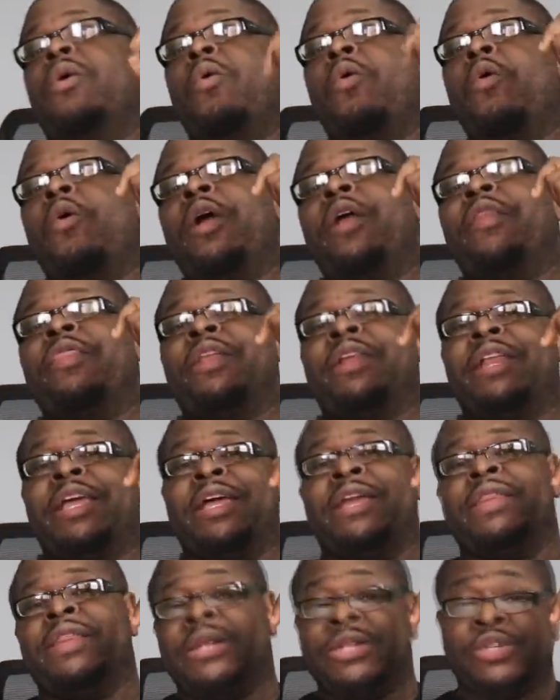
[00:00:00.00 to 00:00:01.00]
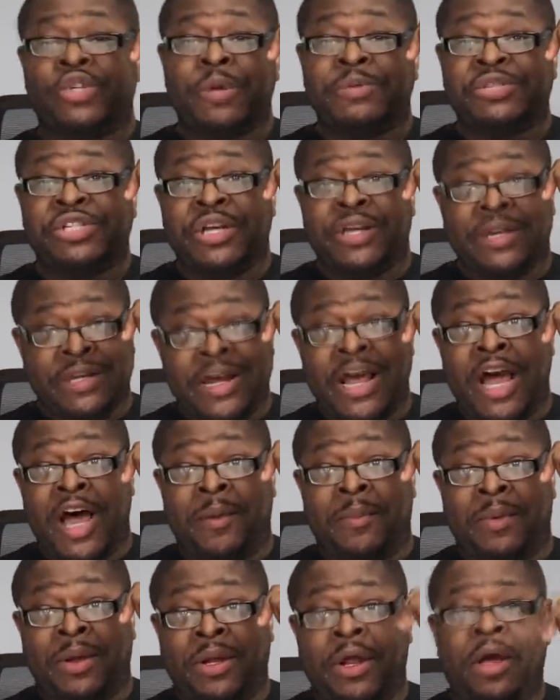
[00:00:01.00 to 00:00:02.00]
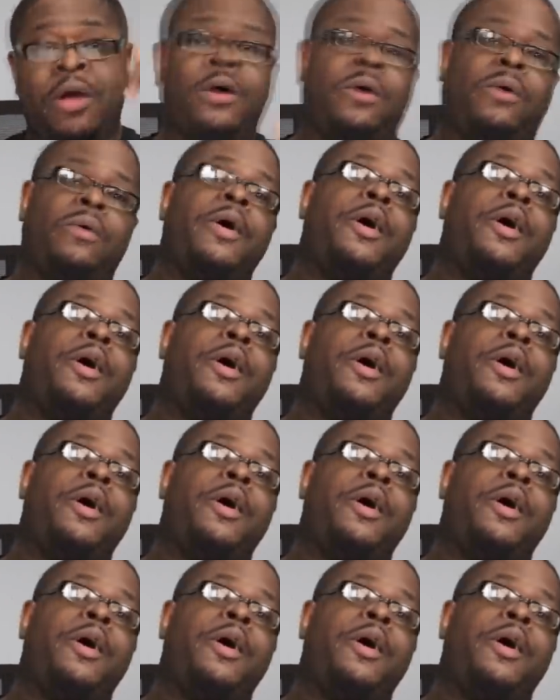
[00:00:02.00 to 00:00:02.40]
or in the link in the description down below,